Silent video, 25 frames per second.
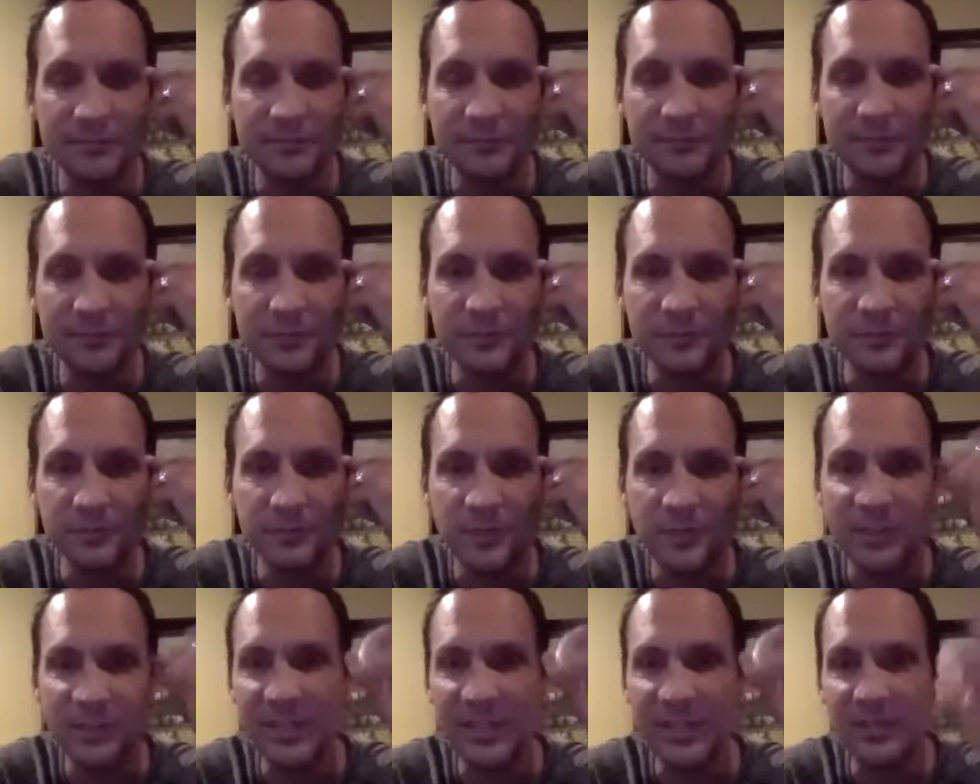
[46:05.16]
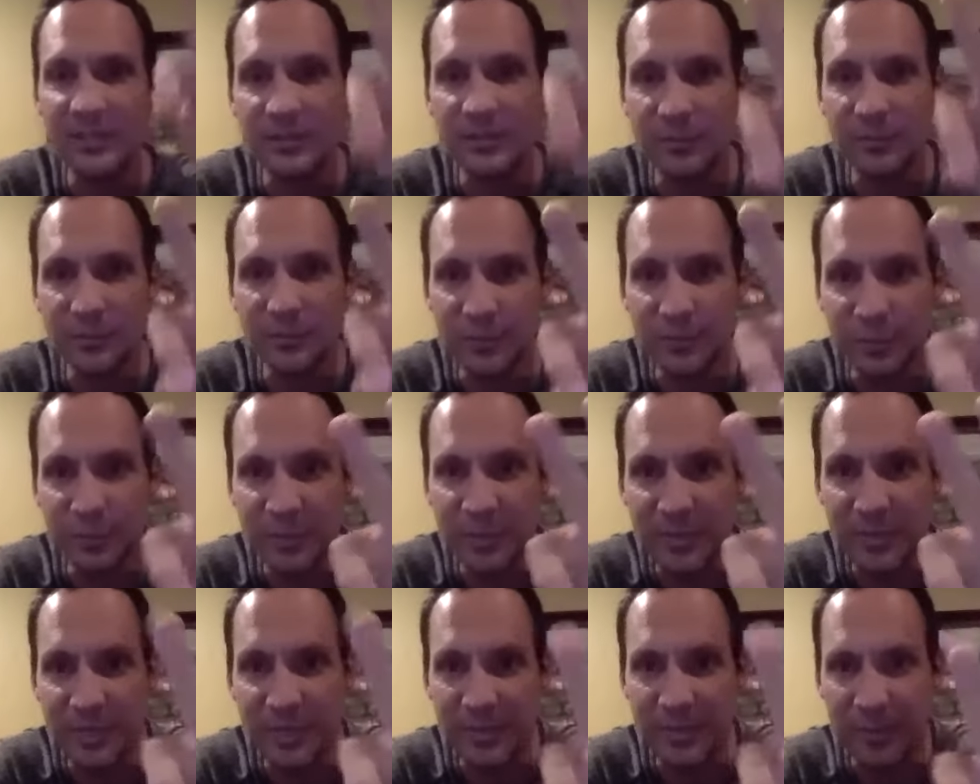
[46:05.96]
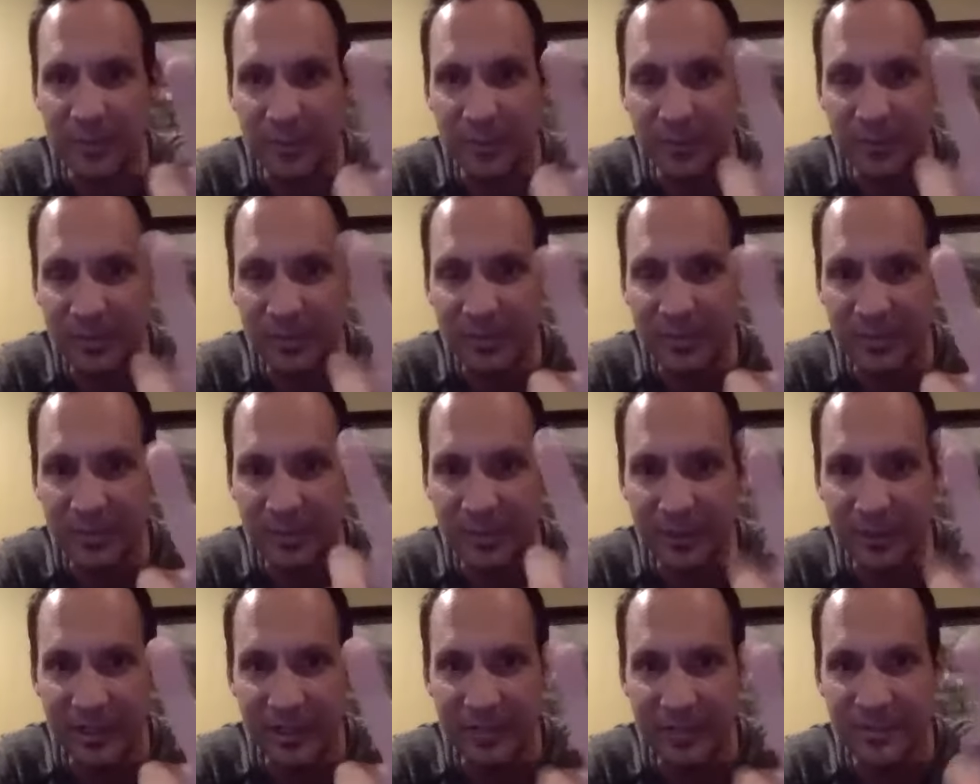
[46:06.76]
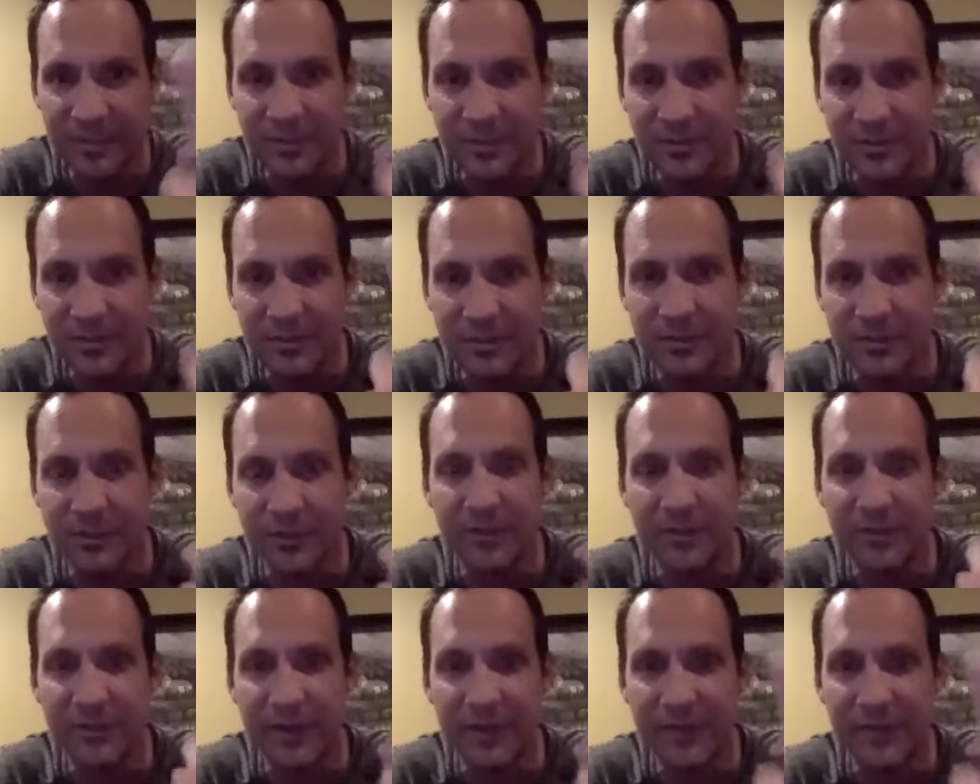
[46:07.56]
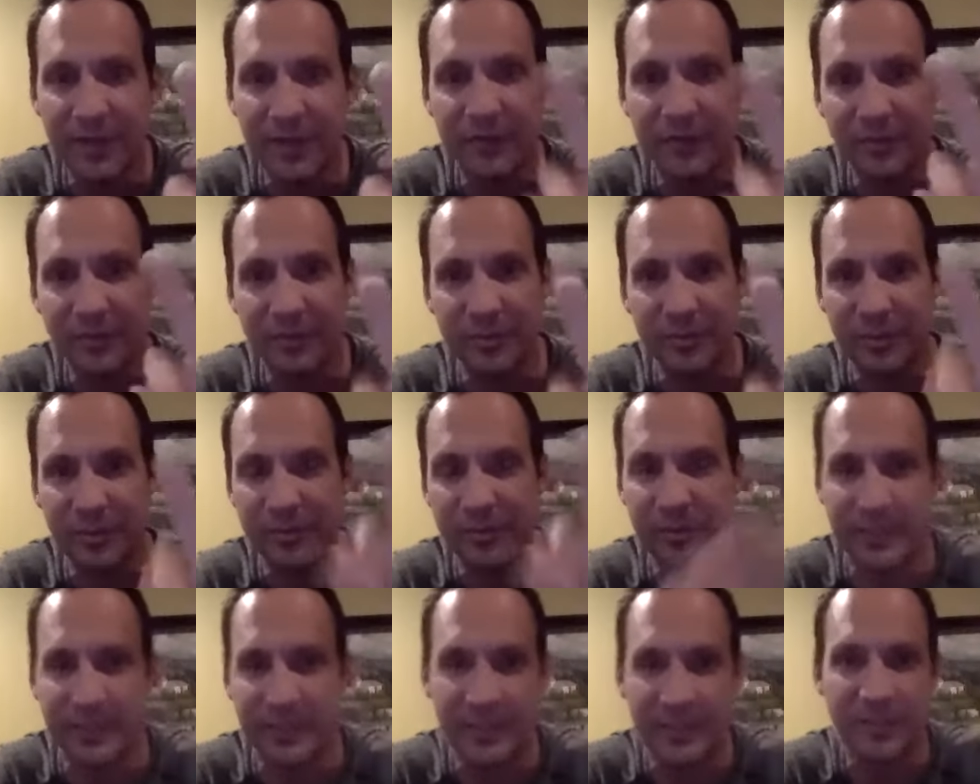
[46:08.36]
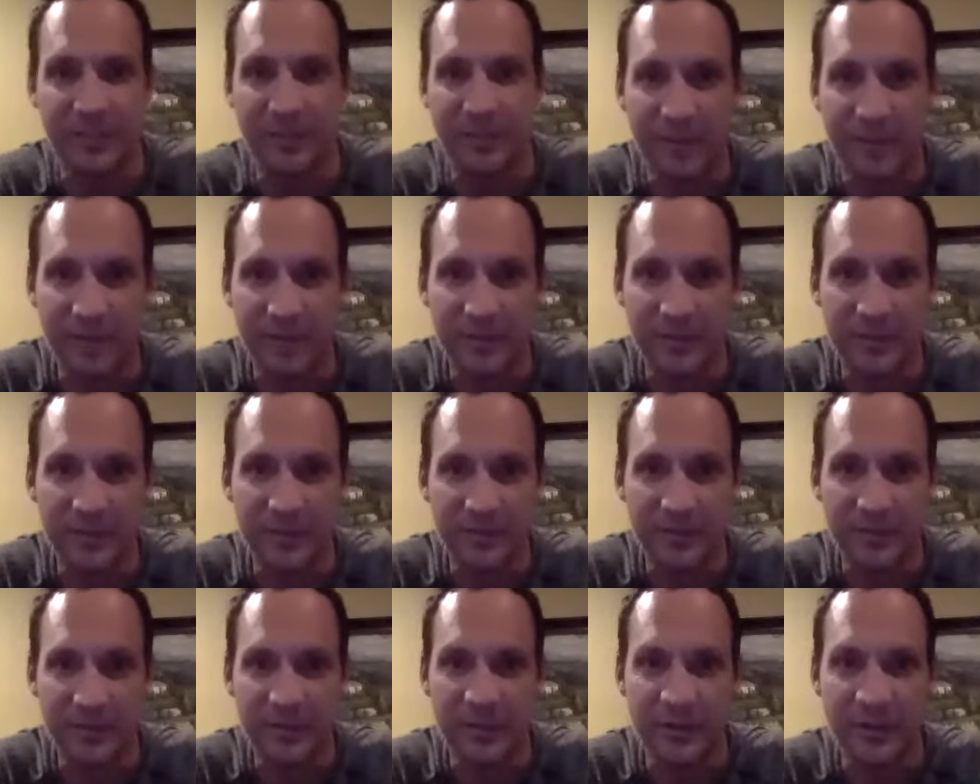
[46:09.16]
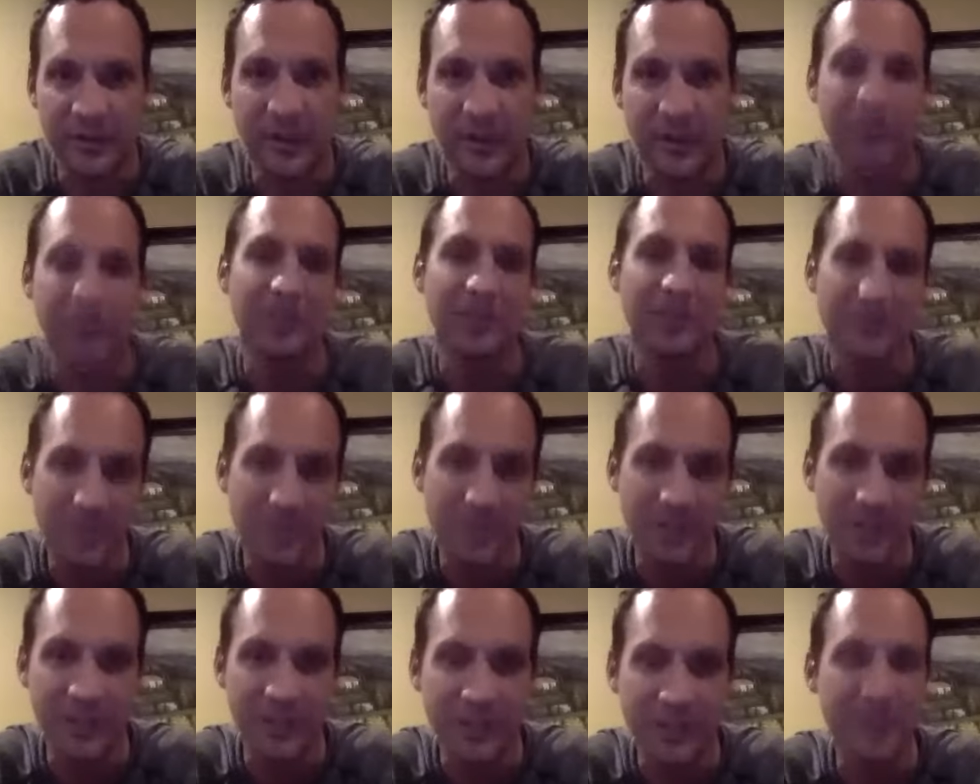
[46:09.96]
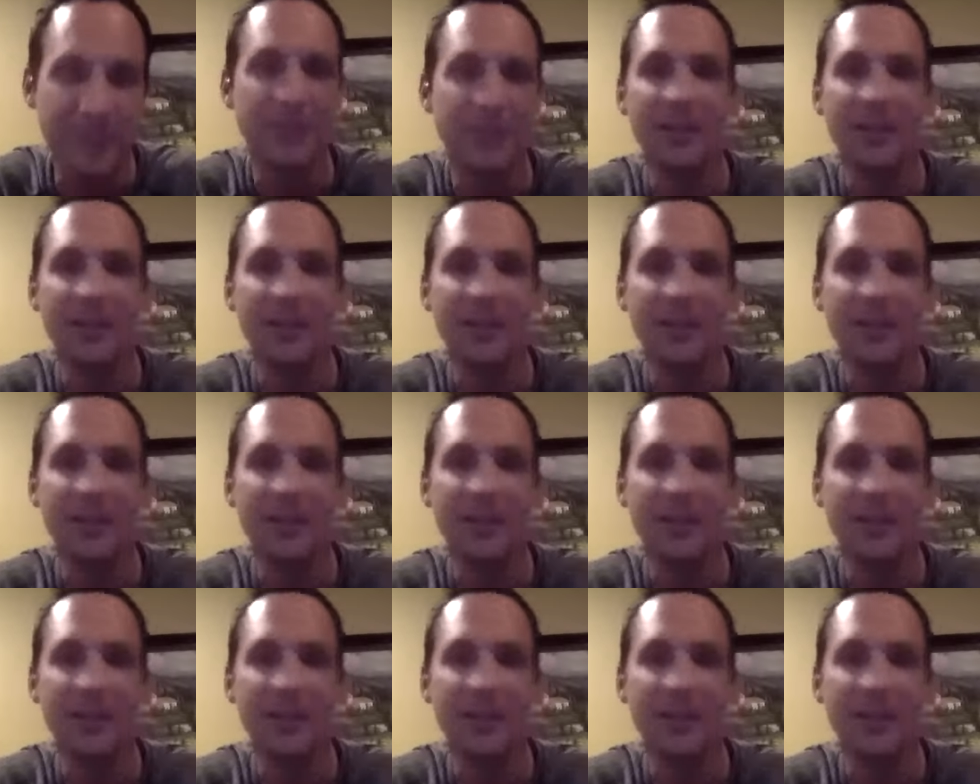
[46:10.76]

yeah three people three people led me to 35000 people in lincoln nebraska so i can tell you